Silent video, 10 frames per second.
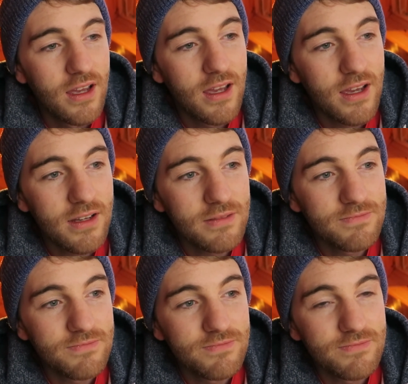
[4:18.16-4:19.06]
Yeah,
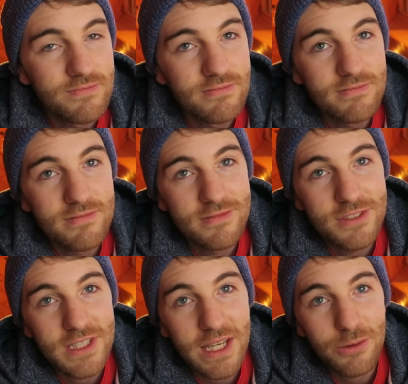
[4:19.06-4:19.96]
and
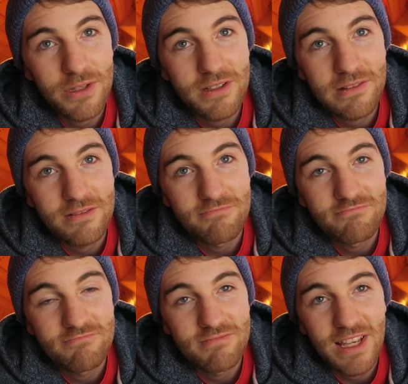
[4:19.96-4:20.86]
just get out there, and
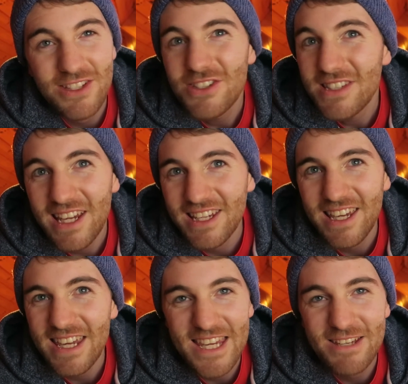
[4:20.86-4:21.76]
it's just
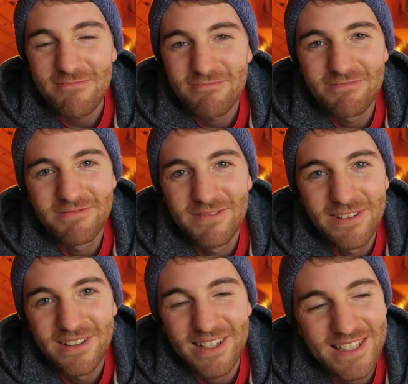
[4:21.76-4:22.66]
10k.
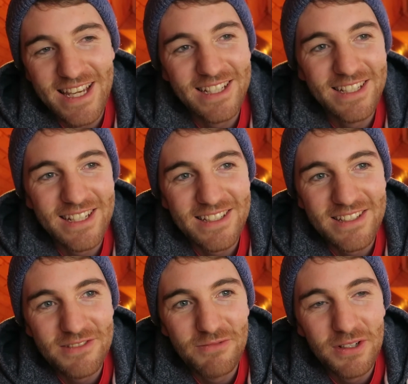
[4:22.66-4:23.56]
Like 10k
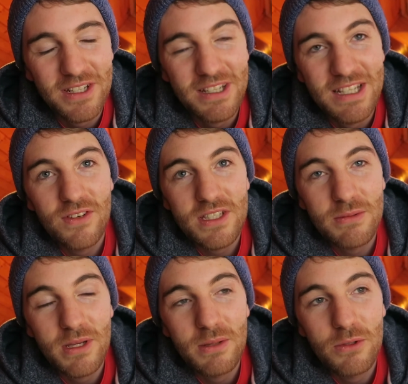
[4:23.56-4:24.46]
doesn't really
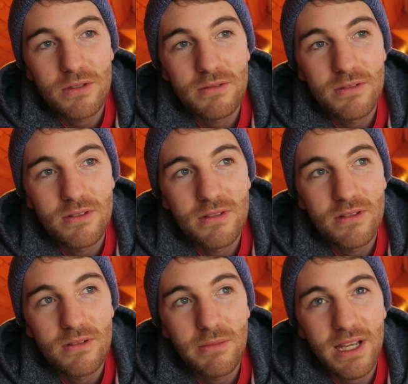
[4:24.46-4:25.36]
fuss me anymore,
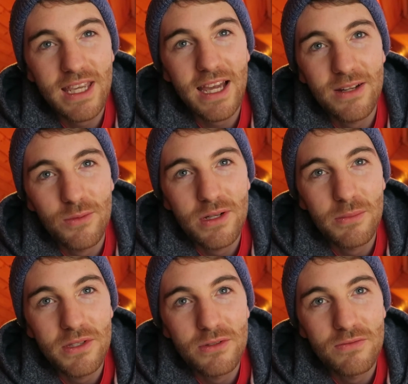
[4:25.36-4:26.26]
but it can't when I'll
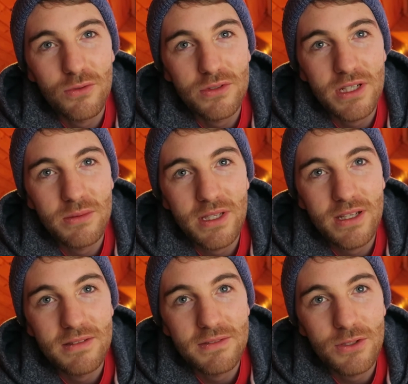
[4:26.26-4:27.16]
be doing 4 times
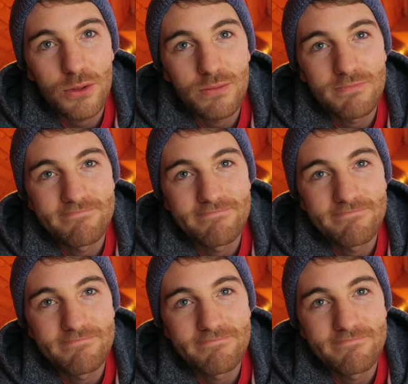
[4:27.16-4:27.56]
that. So